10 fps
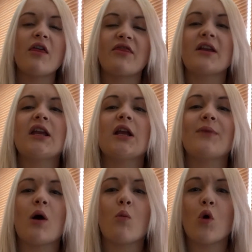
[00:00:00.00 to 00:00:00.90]
thinking
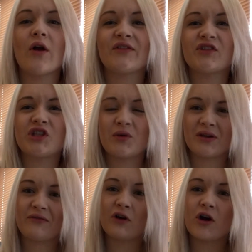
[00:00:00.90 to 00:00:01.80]
about what it's
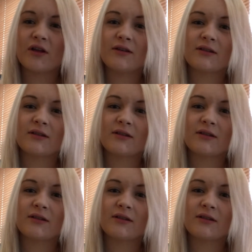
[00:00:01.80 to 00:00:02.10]
doing for you.